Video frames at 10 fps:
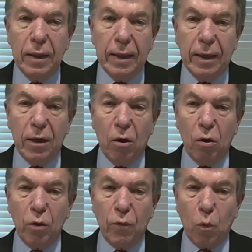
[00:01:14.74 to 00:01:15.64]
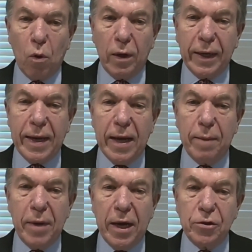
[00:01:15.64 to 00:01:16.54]
uh, all over the world. I can't
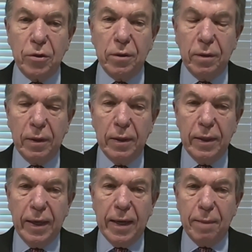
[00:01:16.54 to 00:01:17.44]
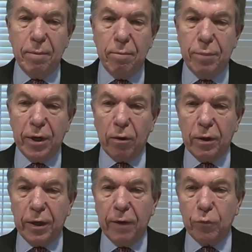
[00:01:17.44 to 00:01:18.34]
imagine a bigger
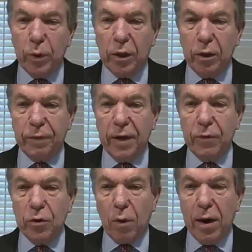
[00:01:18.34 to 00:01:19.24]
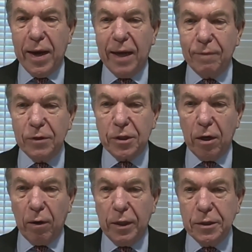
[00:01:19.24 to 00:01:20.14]
gift we could have given to our
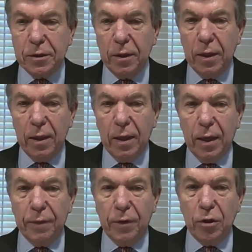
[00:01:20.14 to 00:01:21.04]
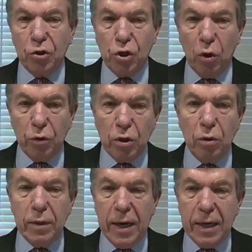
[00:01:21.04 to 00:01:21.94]
adversaries uh, than to show the
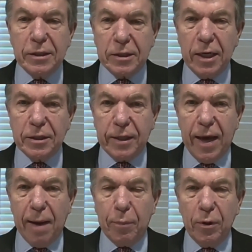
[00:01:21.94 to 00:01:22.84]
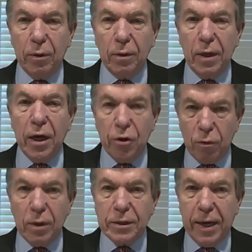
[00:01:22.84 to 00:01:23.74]
United States Capitol
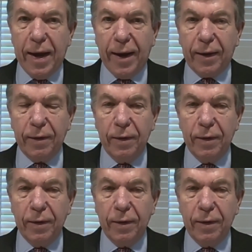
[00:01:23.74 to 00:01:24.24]
under attack